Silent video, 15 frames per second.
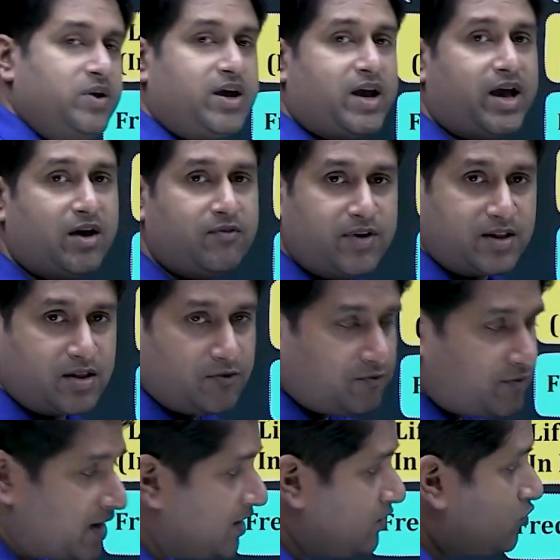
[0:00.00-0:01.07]
be having the
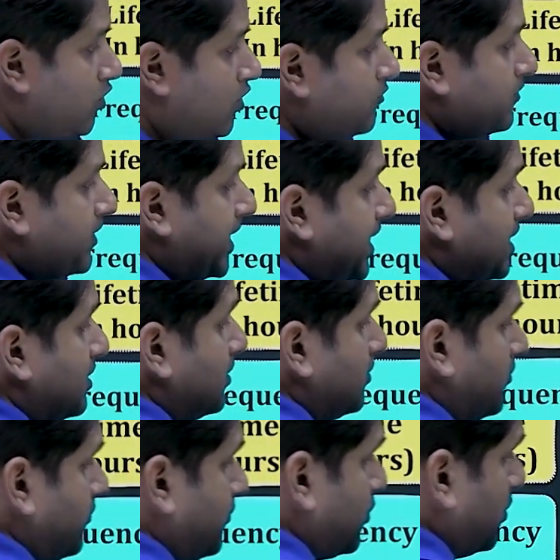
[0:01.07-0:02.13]
value of L
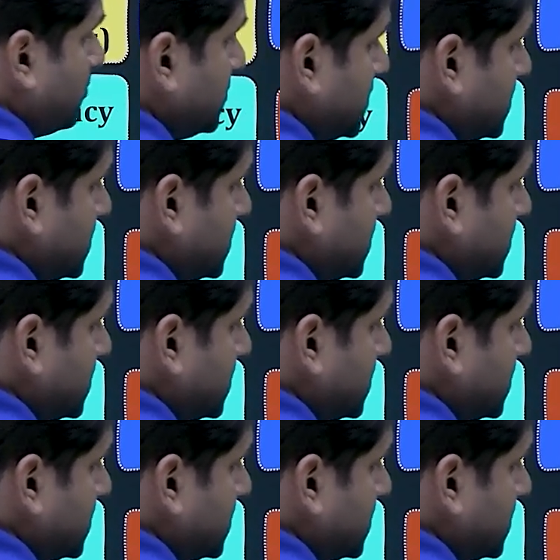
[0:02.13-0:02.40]
from